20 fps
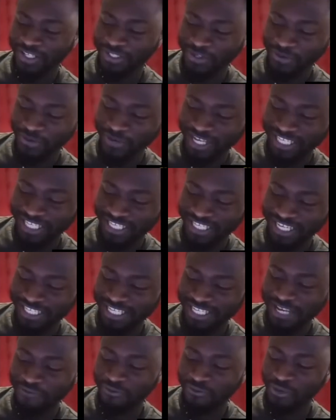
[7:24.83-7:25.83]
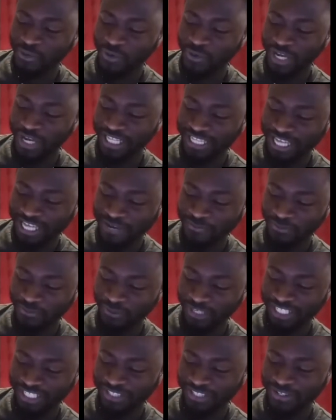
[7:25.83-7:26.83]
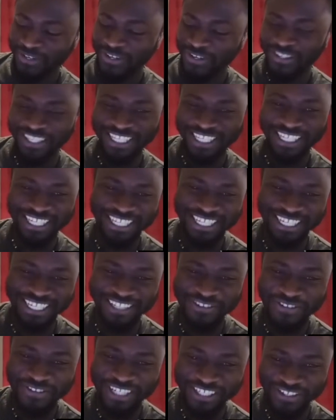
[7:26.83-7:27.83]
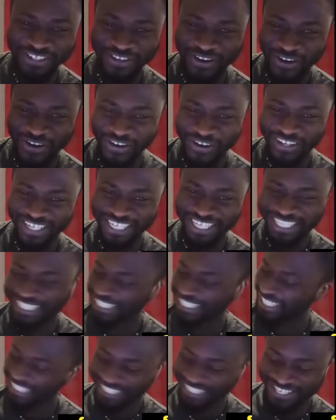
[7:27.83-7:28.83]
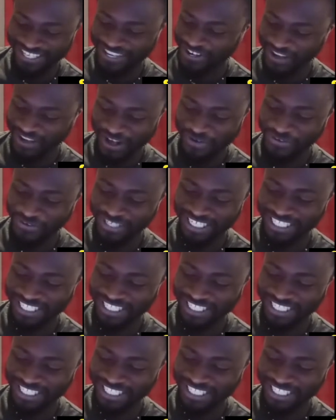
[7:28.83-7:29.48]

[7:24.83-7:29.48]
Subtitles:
worst is if you were them, will you call? No, I wouldn't.